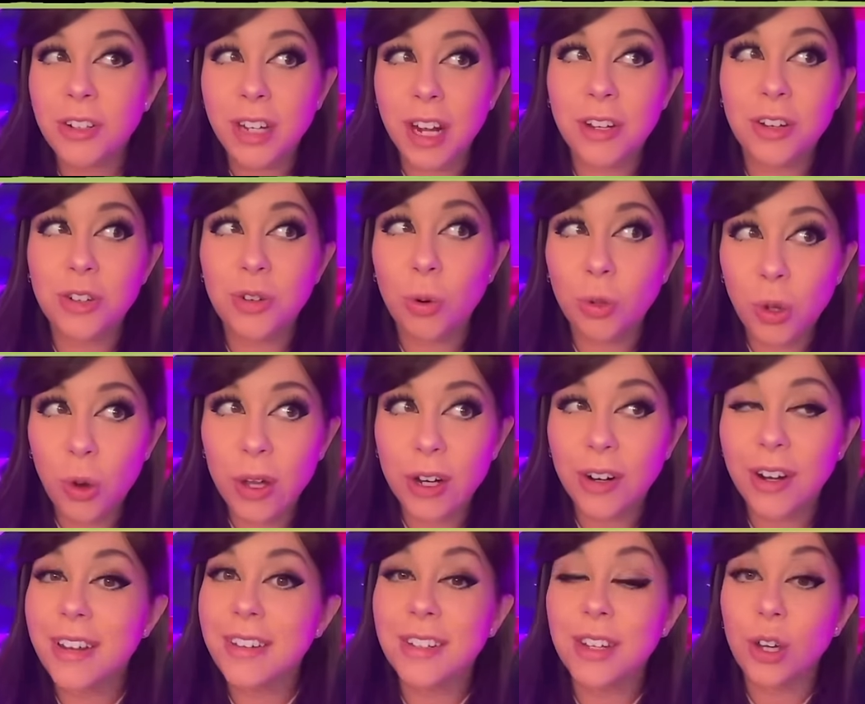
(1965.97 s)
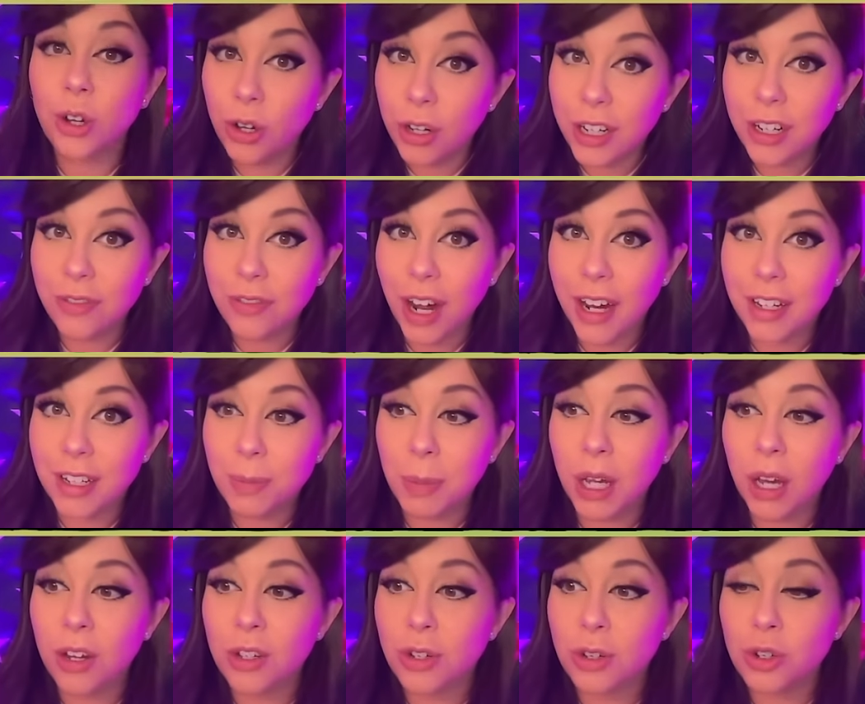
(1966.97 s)
dentist, or lawyer is good advice
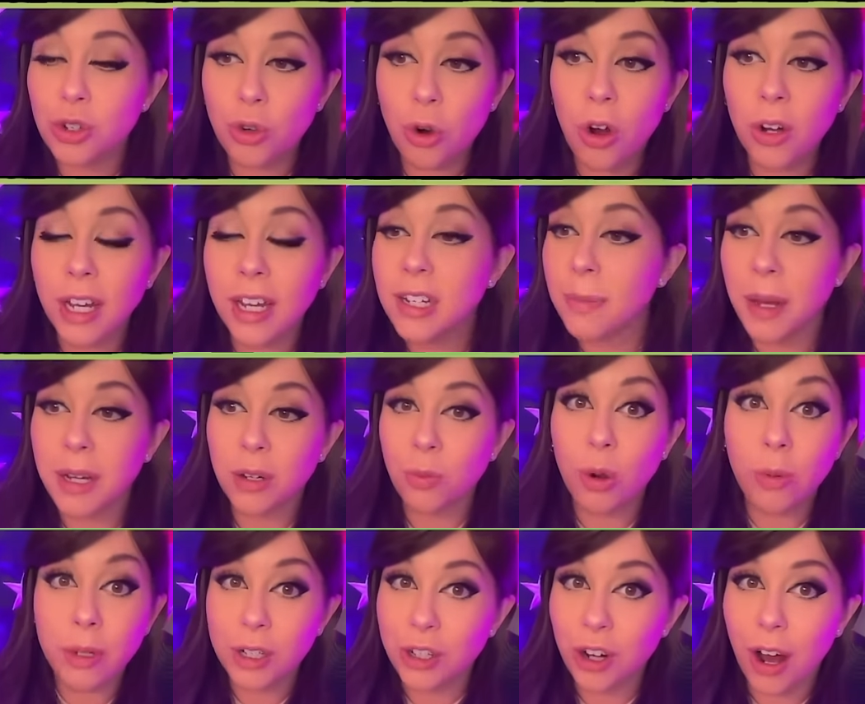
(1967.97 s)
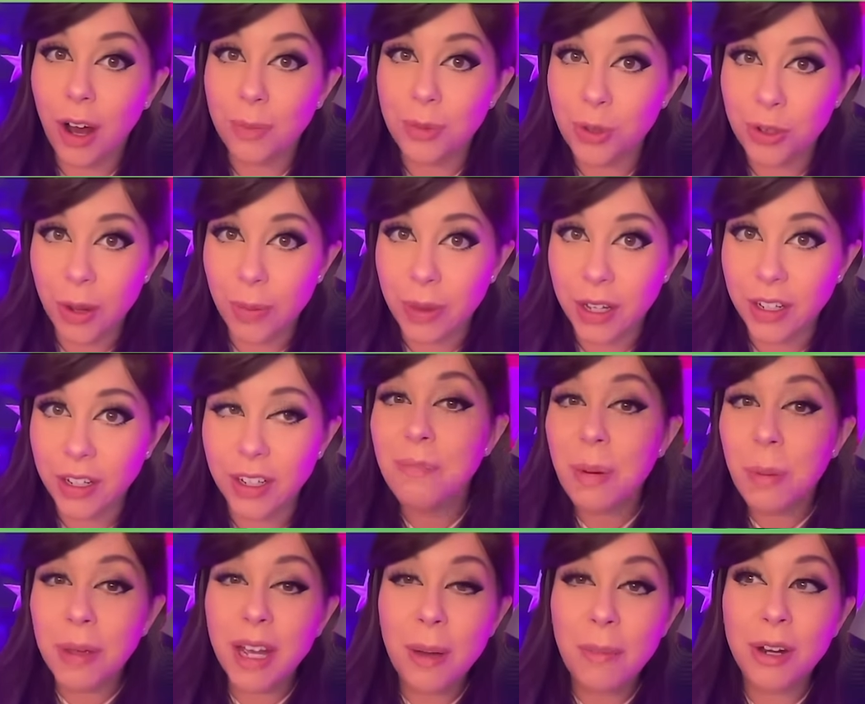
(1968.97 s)
because strong, independent woman jobs or something.
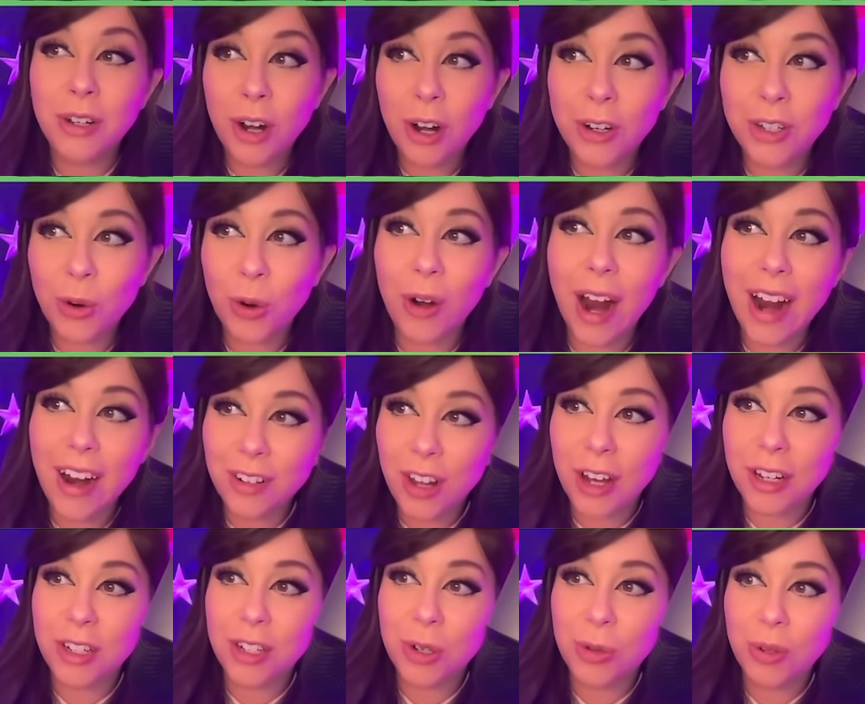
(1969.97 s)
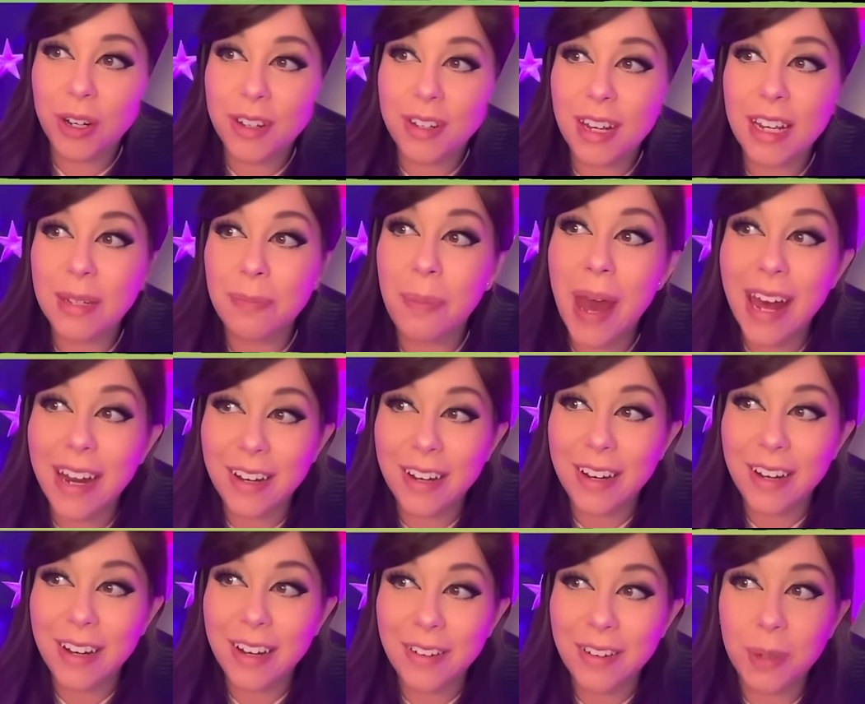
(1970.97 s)
But become a nurse or airline stewardess is bad
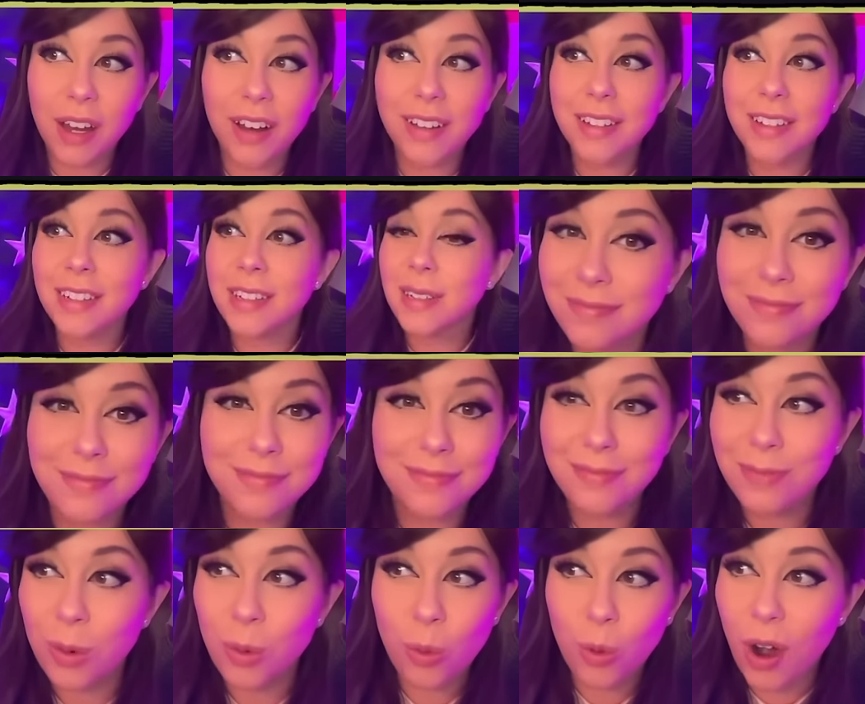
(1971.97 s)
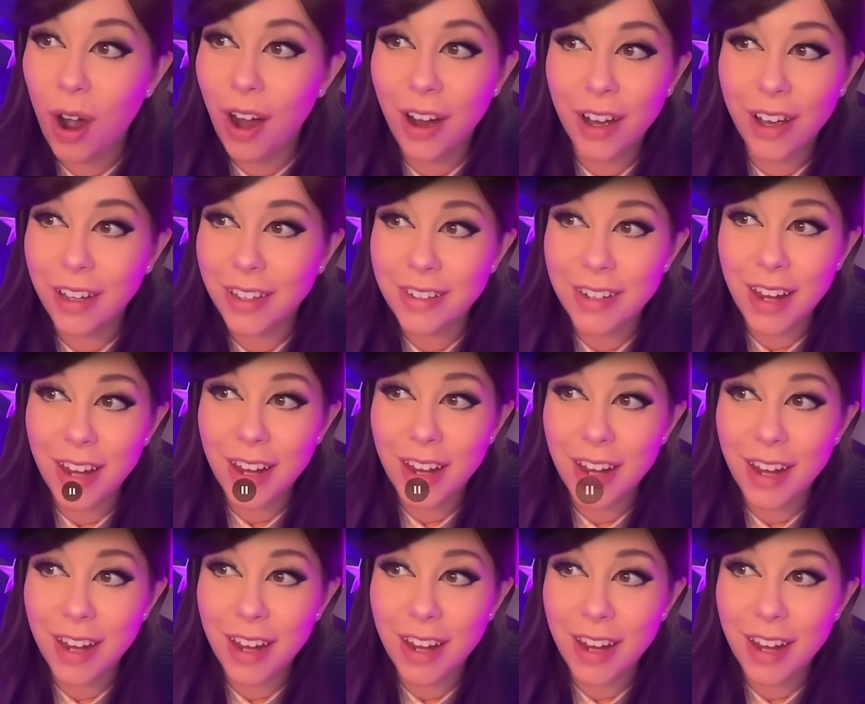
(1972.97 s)
advice because why exactly?